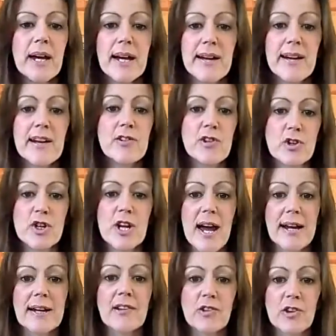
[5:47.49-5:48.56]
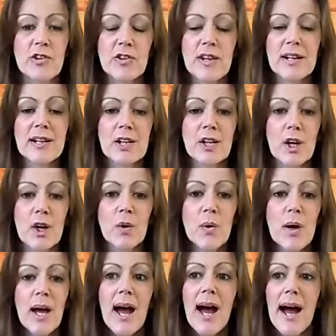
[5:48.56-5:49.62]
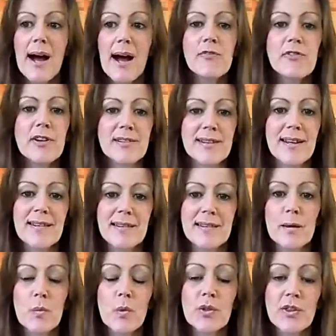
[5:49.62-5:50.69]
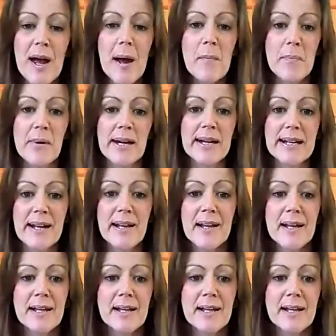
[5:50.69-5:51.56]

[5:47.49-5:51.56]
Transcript: here's a check as a thank you, how fantastic would that be?